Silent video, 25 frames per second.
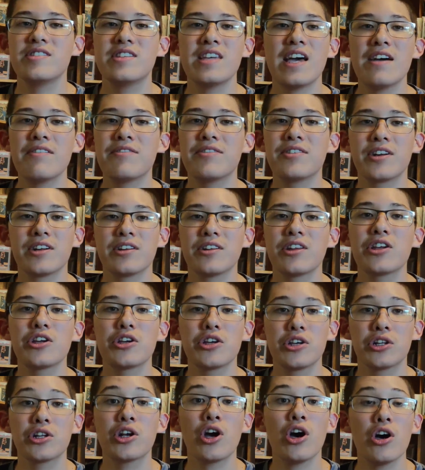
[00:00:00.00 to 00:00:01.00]
definitely
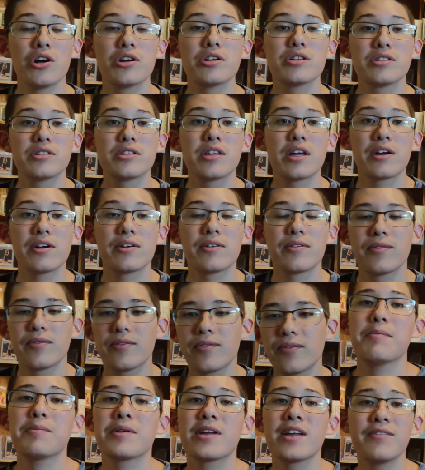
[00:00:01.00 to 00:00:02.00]
good cards there.
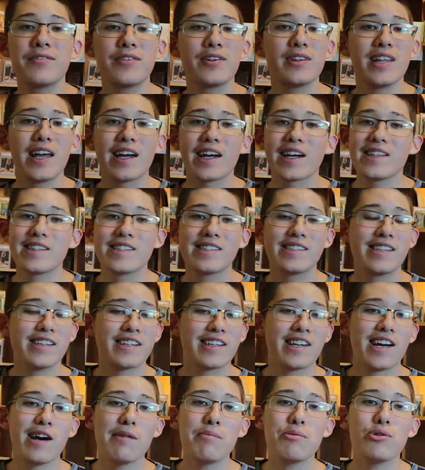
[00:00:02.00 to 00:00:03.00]
I'm going to give you like a
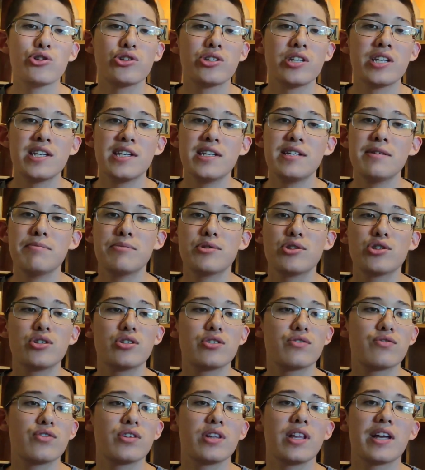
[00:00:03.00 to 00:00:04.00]
couple tips
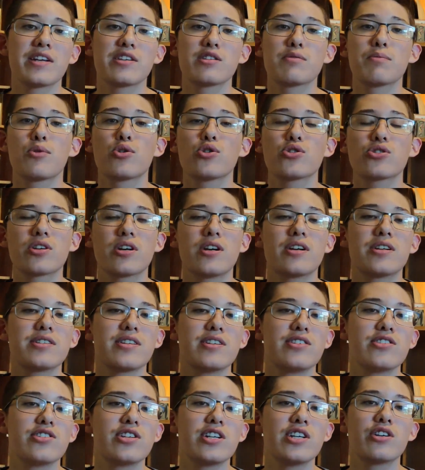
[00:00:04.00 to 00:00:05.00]
just for like sports cards
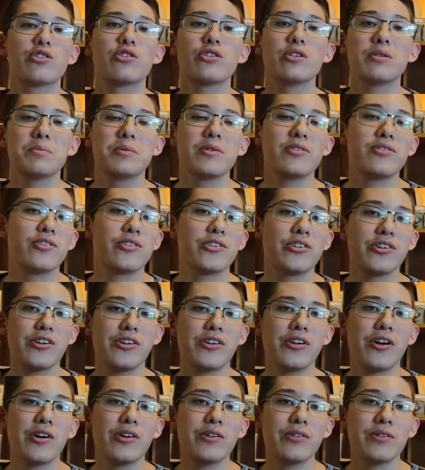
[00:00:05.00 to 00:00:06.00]
in general before
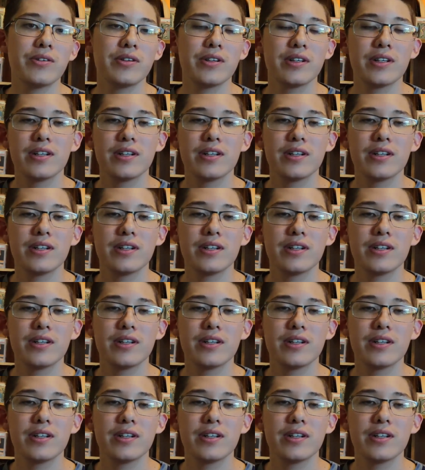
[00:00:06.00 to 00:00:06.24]
you go.